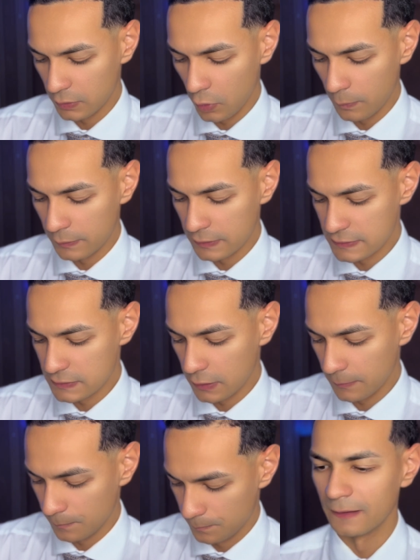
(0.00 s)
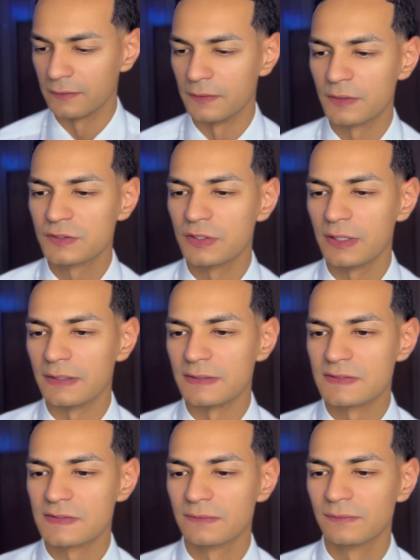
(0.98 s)
open this up. And there she
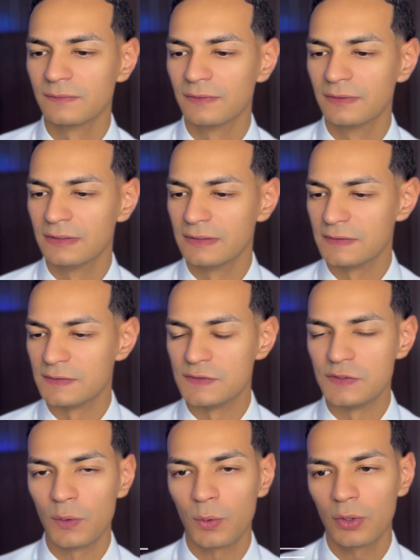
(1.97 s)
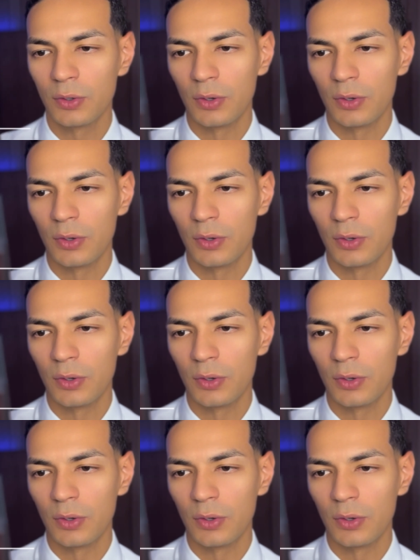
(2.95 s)
is. Dior